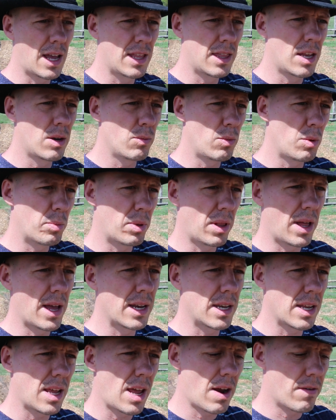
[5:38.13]
and then we plant
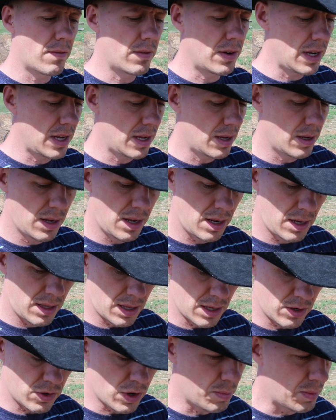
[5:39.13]
the
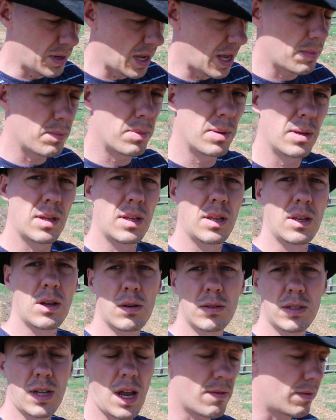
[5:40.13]
drip tape
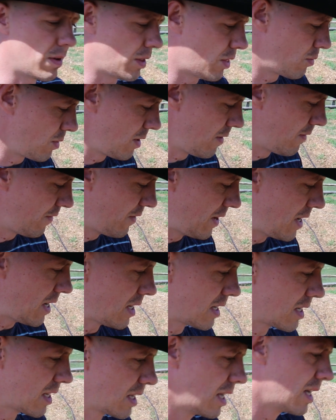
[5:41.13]
goes every 3 feet.
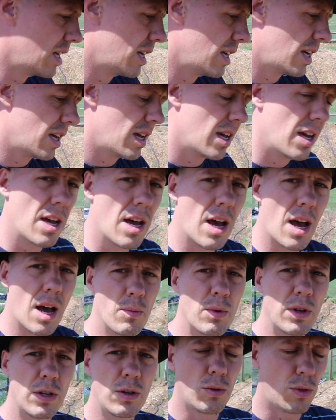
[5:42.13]

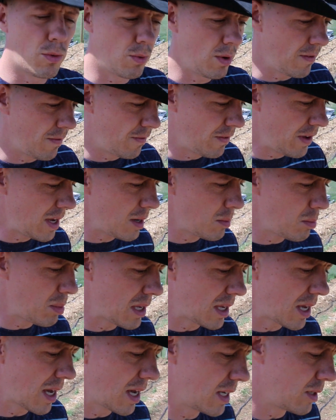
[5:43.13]
We do 3 feet
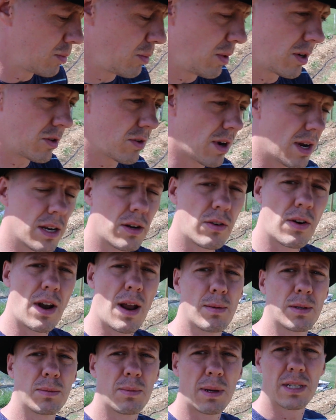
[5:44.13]
because we are trying to
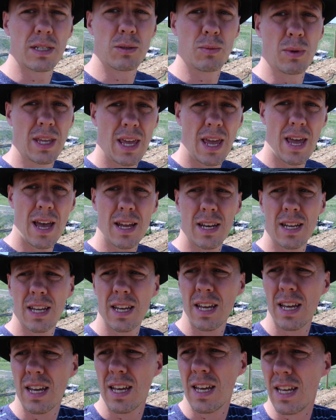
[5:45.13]
cram as much as we can
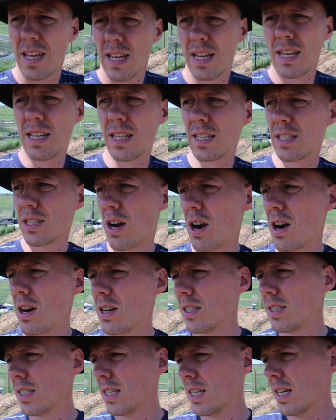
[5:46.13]
into this
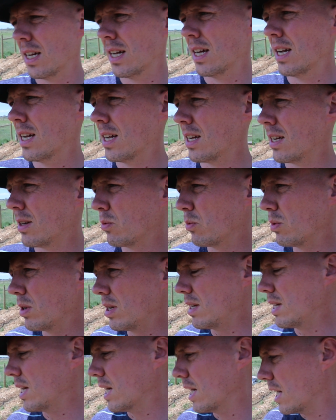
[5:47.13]
garden.
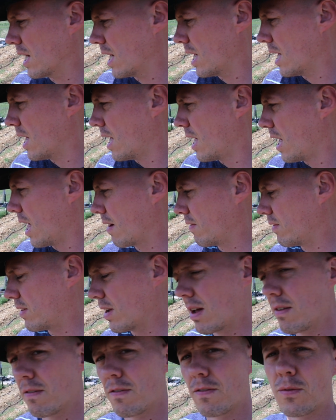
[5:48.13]
We have
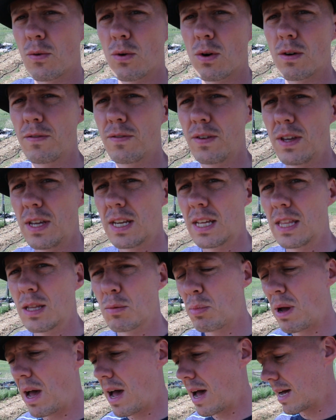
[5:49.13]
done 4 feet in the
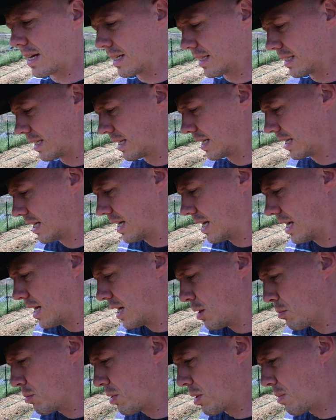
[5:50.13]
past,
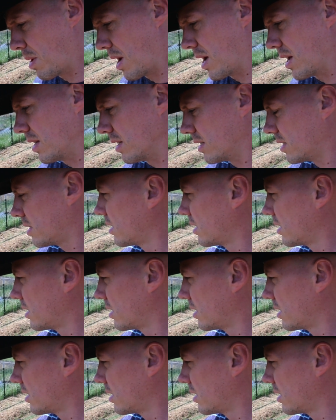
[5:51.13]
but by